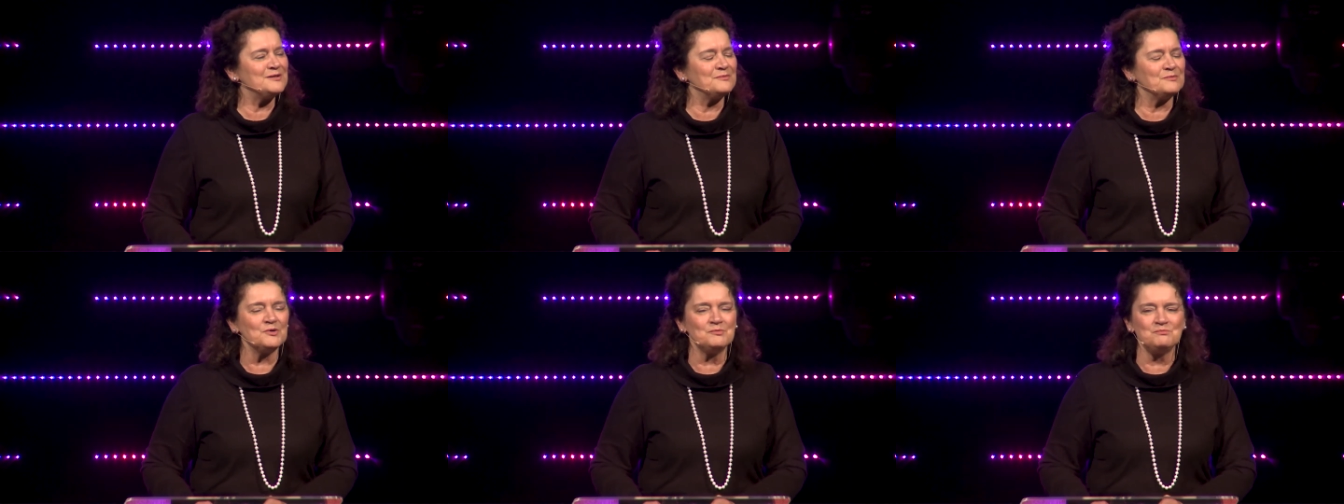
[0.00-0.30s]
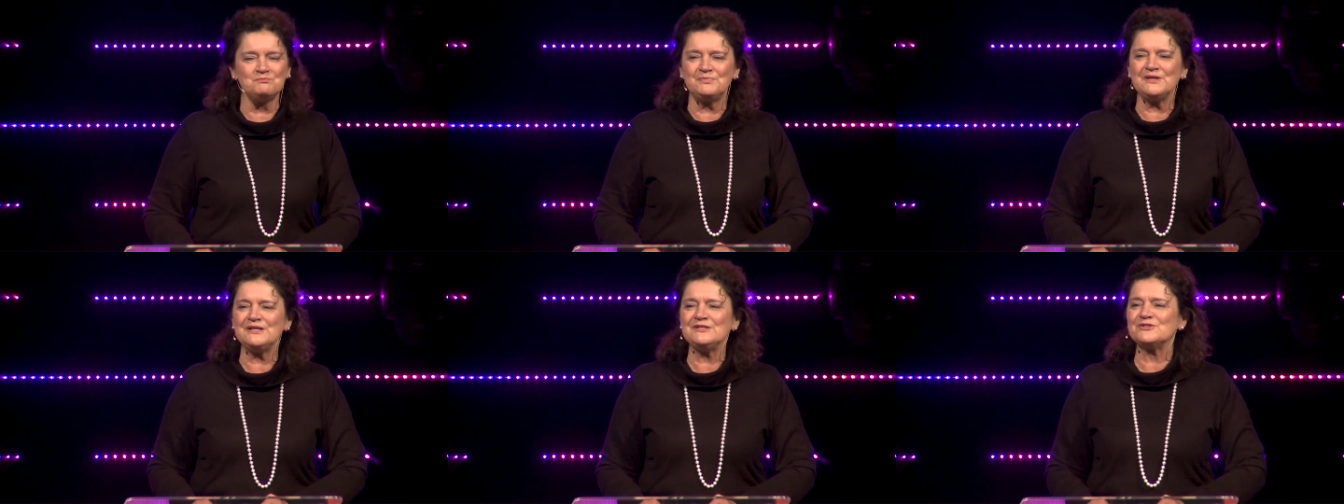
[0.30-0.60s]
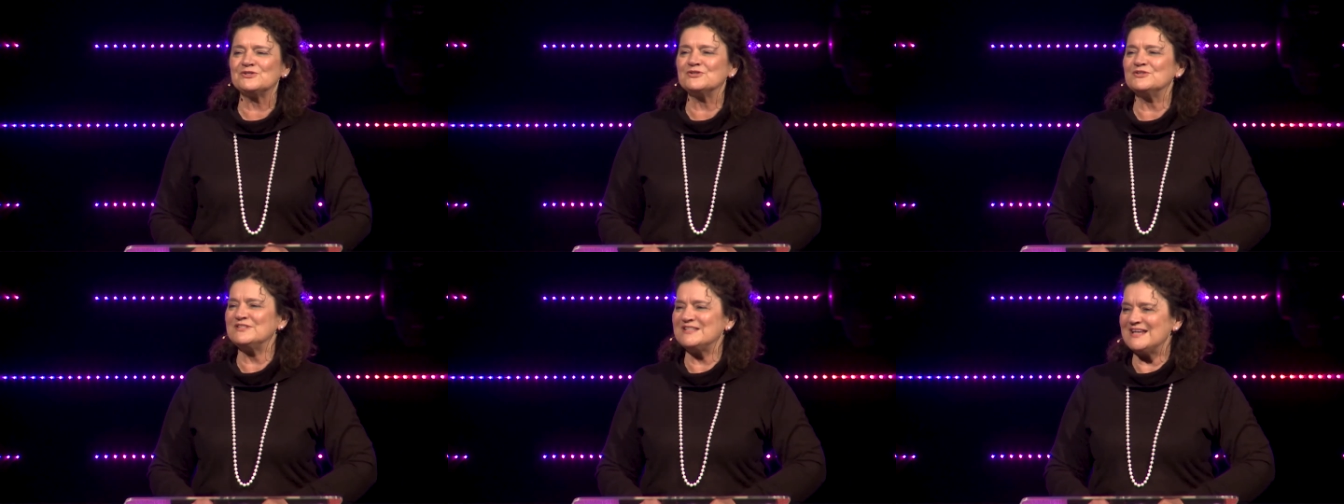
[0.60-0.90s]
It will
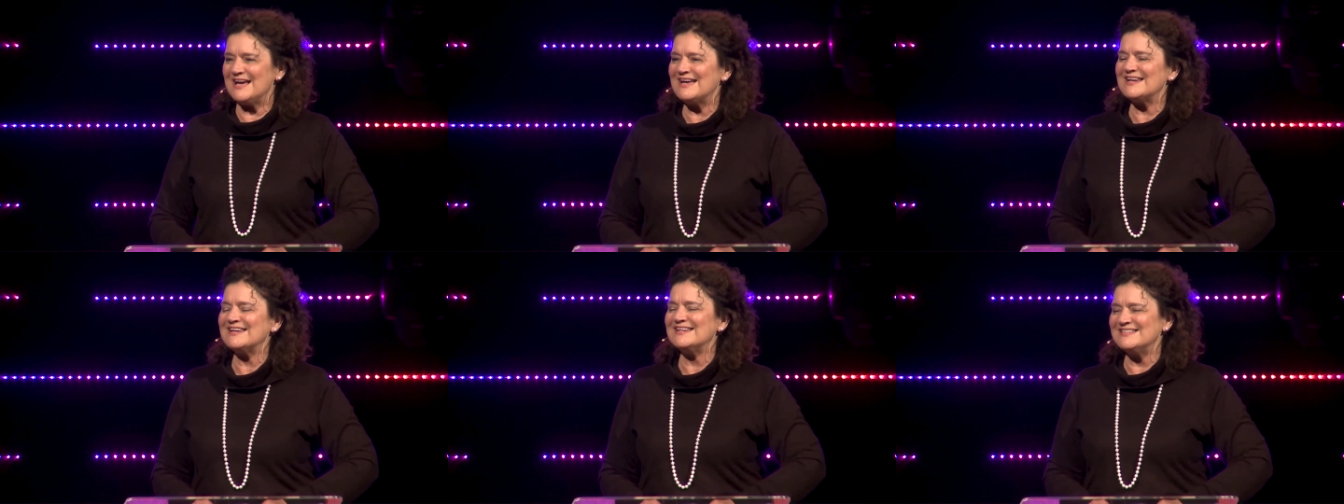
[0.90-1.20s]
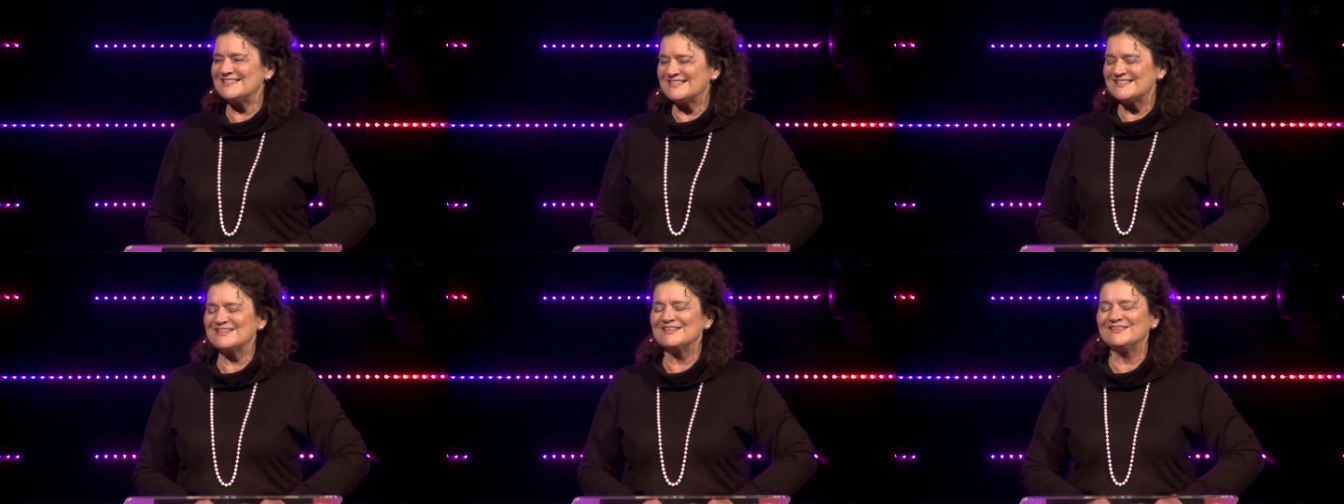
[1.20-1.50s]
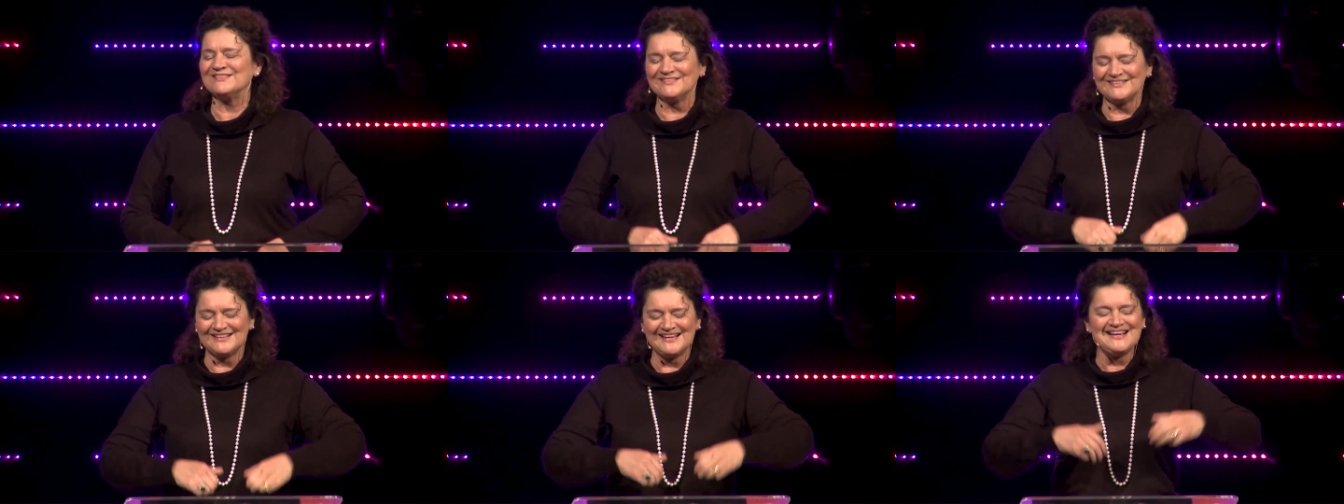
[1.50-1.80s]
beat you down
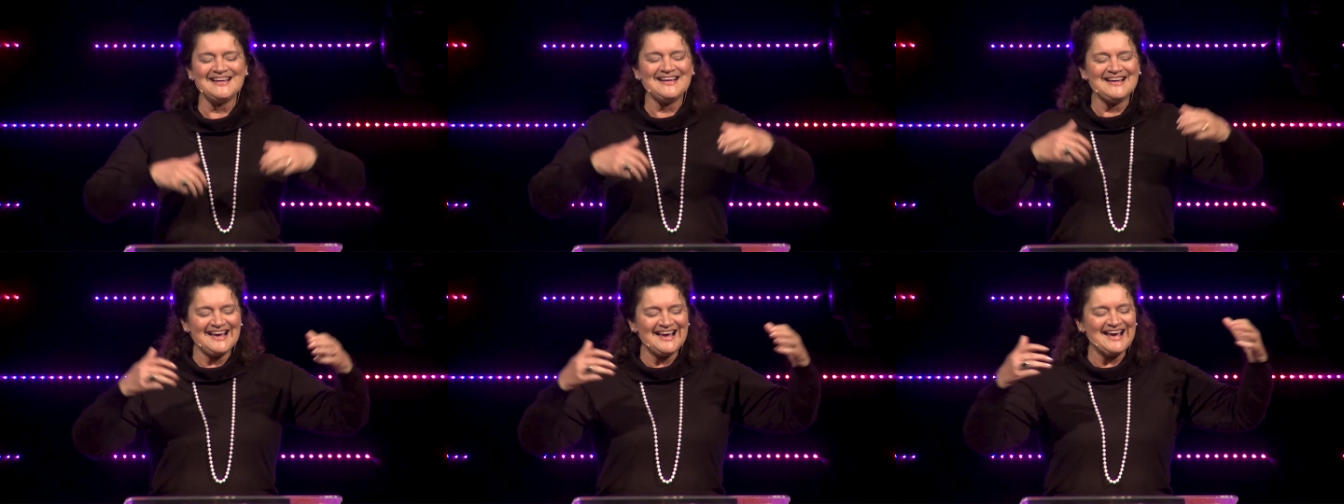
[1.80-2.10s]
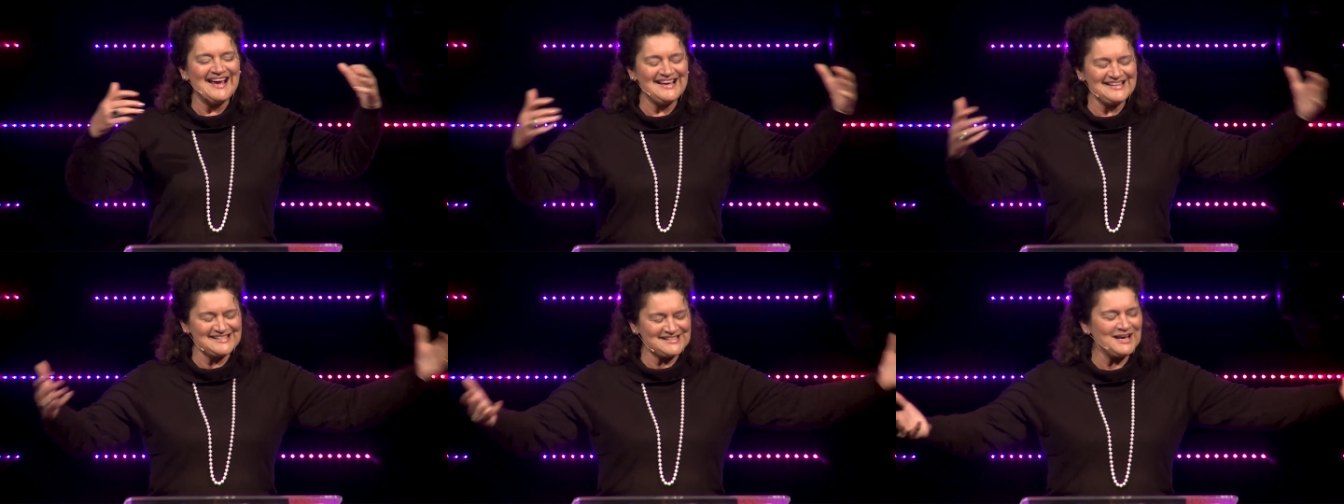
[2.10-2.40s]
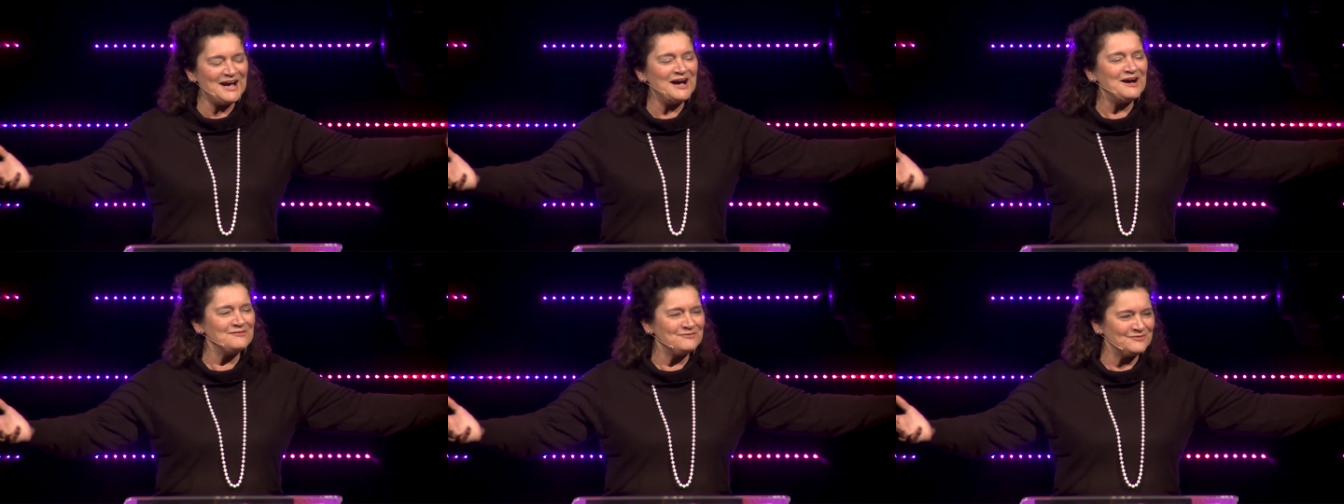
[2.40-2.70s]
until,
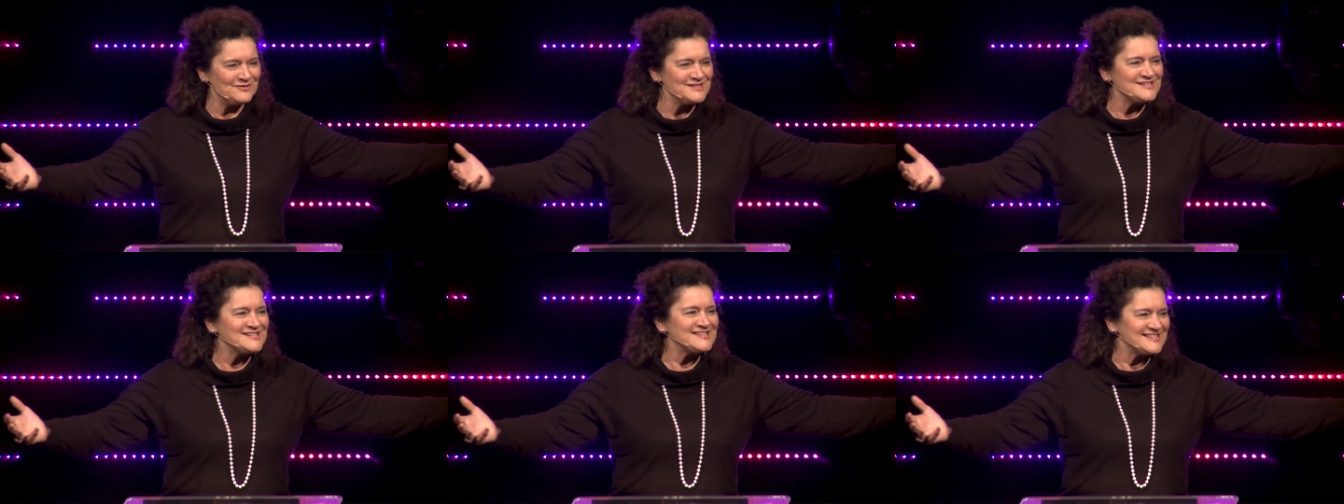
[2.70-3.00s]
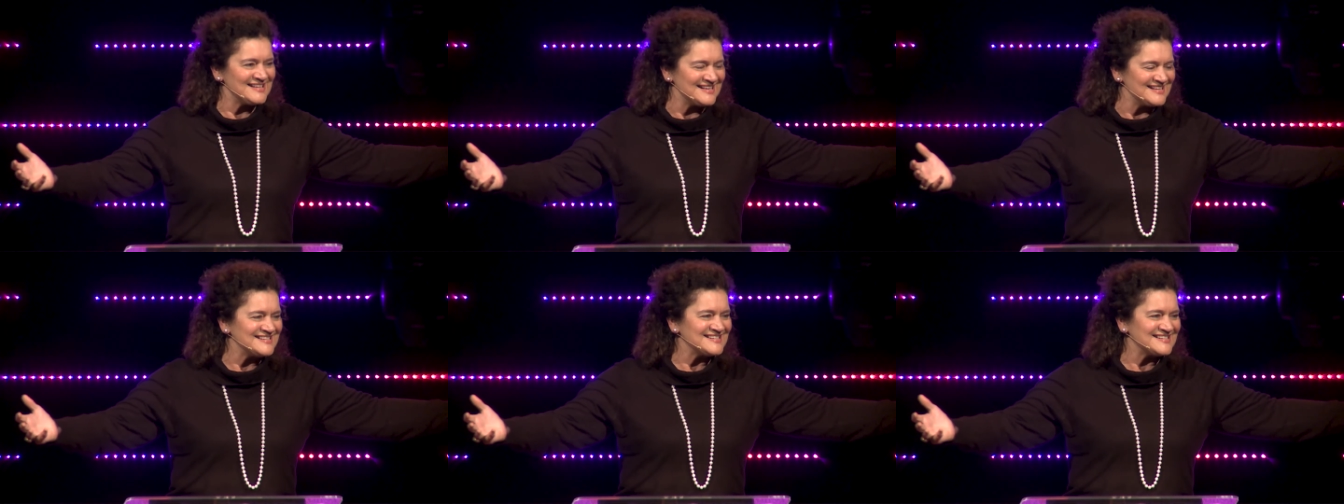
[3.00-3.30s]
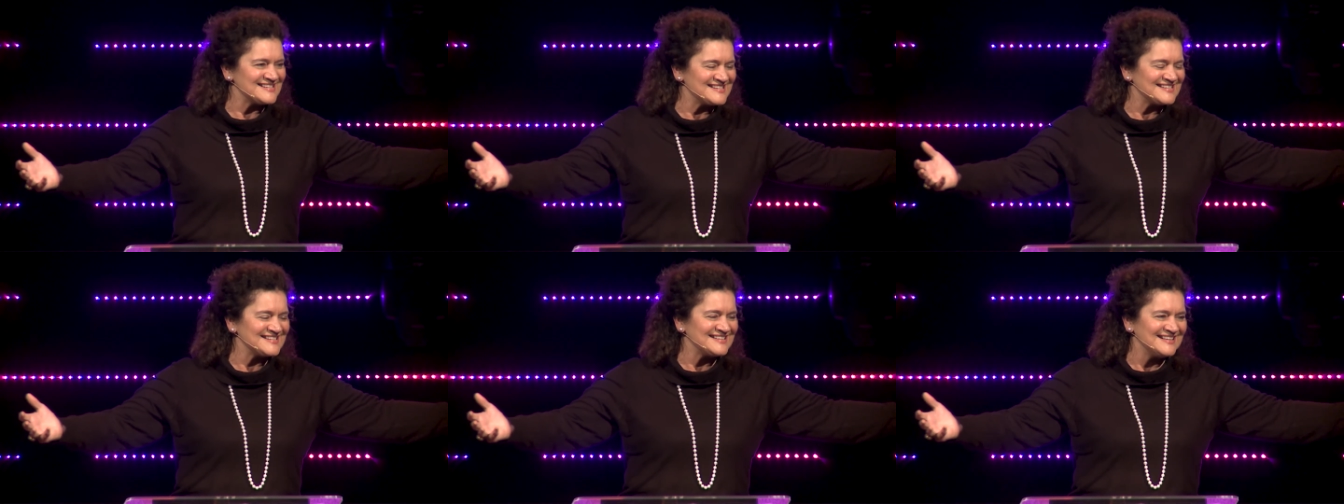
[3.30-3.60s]
as Hafiz
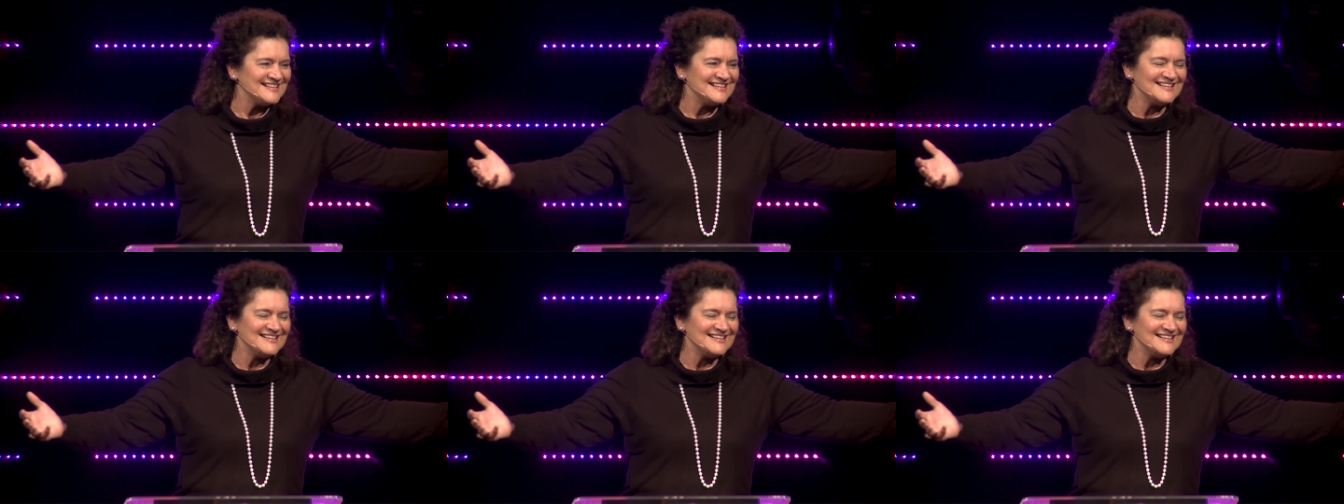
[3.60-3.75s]
says,